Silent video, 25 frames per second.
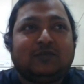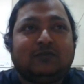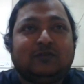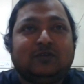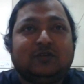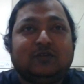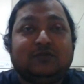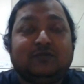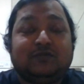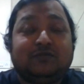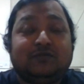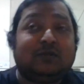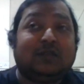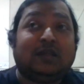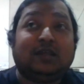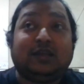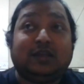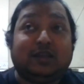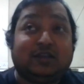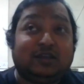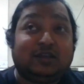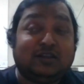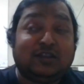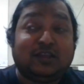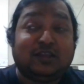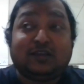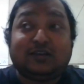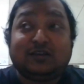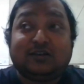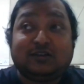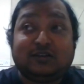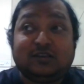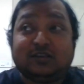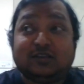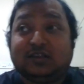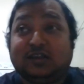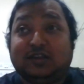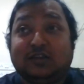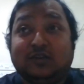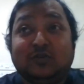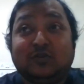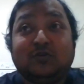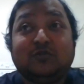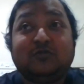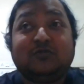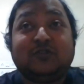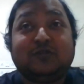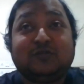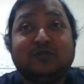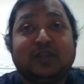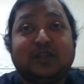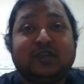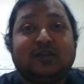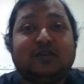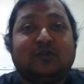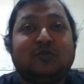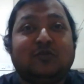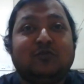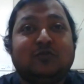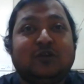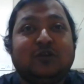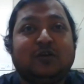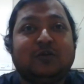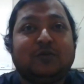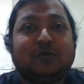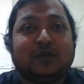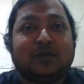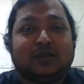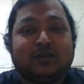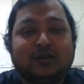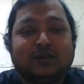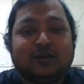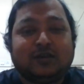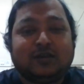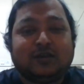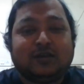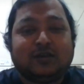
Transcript: even if like in like a indoor film like Homecoming,